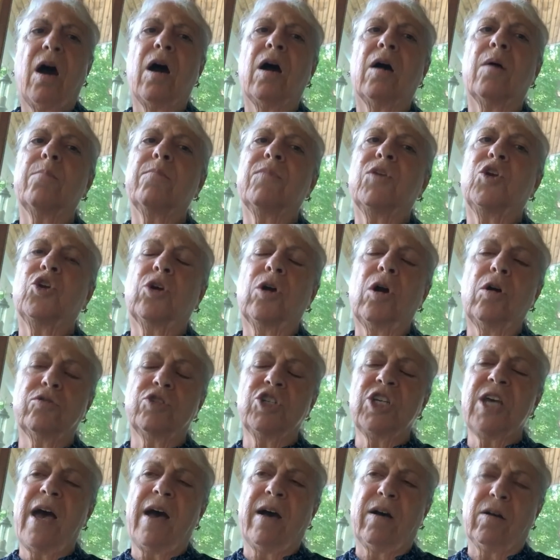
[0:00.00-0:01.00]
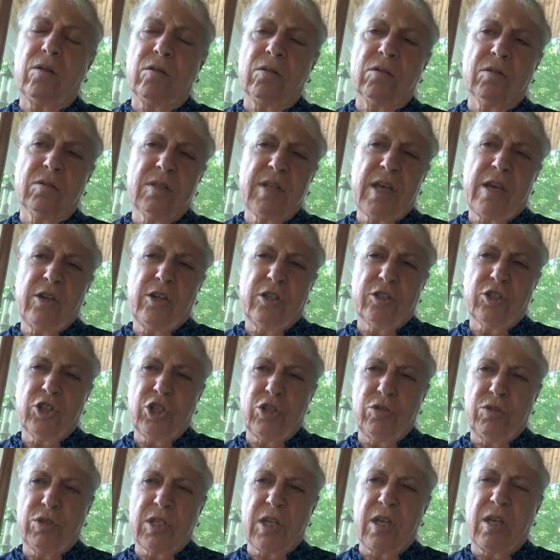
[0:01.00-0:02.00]
Your hotel that you're
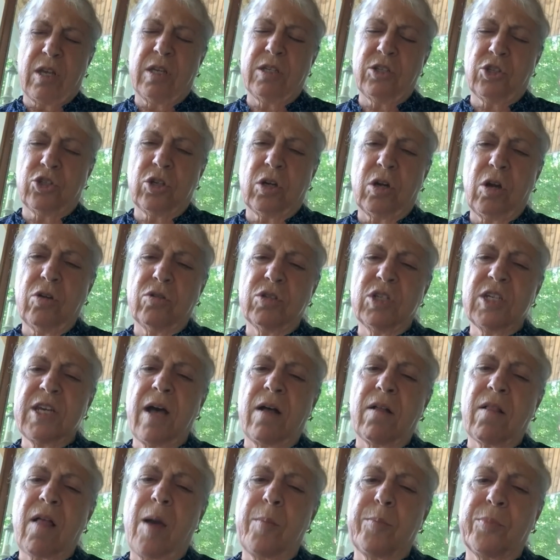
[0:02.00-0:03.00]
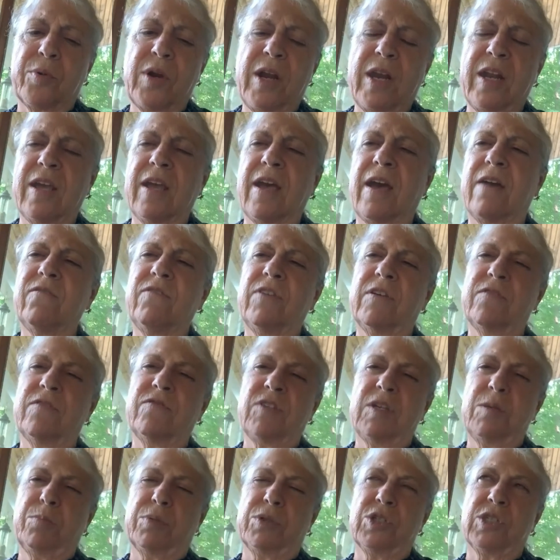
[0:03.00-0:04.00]
choosing, is your hotel operating at
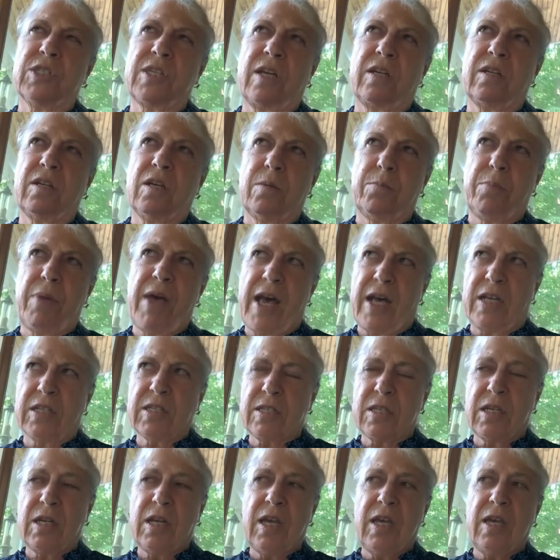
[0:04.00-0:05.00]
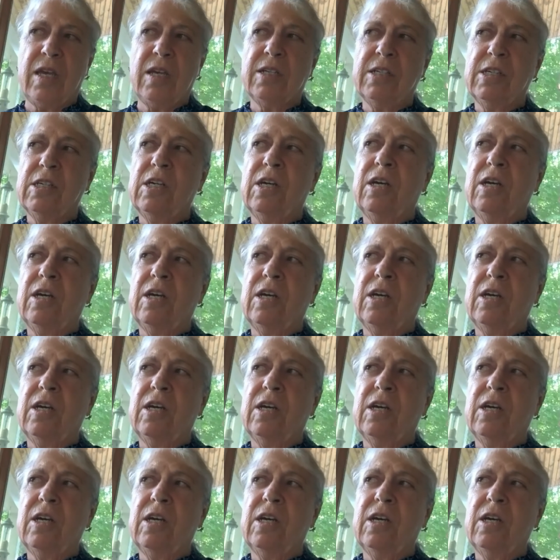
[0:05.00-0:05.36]
50% capacity?